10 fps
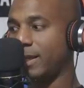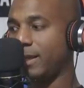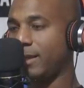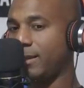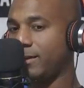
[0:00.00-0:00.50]

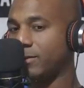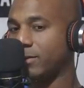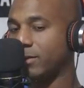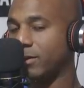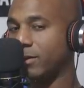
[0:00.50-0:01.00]

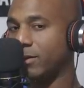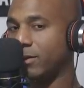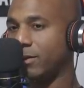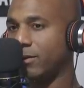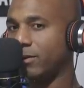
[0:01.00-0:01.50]
Is.
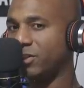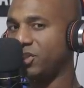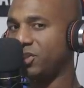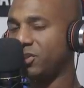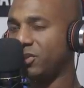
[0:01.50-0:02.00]

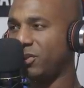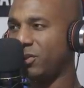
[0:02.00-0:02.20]
Sh-